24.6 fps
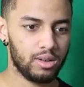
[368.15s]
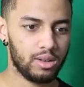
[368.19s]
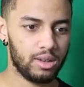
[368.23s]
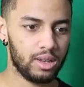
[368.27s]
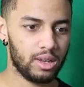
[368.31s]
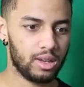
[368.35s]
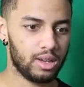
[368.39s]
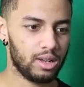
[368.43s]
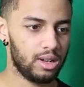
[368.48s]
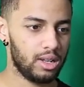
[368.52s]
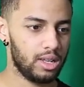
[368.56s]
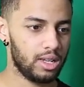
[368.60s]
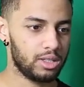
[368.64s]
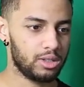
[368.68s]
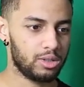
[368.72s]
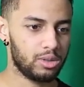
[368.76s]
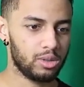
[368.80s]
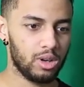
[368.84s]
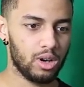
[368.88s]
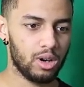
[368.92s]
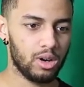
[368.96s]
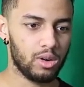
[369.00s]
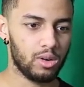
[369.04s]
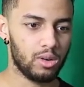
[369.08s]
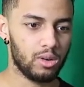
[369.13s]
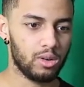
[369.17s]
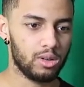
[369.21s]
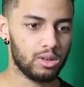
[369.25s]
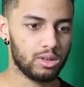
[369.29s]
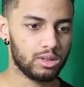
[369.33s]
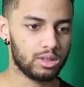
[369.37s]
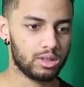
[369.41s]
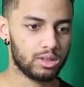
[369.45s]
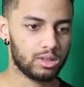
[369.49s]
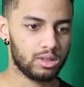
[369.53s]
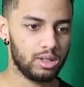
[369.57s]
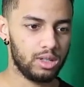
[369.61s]
Yeah, like to go.
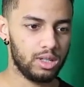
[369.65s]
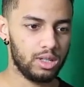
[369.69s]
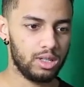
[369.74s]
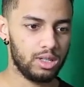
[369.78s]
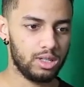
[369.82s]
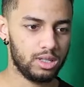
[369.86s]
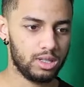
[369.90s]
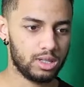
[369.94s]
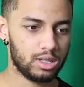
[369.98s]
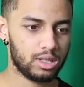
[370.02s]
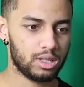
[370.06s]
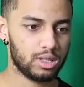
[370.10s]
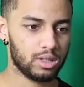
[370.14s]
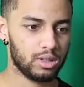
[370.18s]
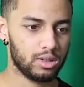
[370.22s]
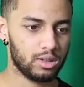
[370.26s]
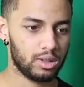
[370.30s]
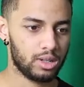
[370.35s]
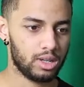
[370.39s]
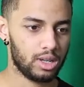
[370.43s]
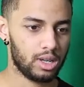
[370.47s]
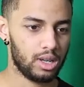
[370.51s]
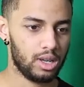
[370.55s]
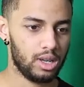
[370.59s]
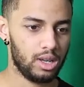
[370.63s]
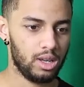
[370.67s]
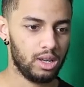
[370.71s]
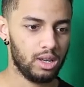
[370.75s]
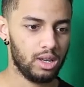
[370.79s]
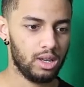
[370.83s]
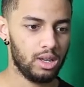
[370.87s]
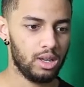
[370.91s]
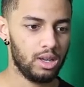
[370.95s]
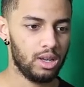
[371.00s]
So iść, okay.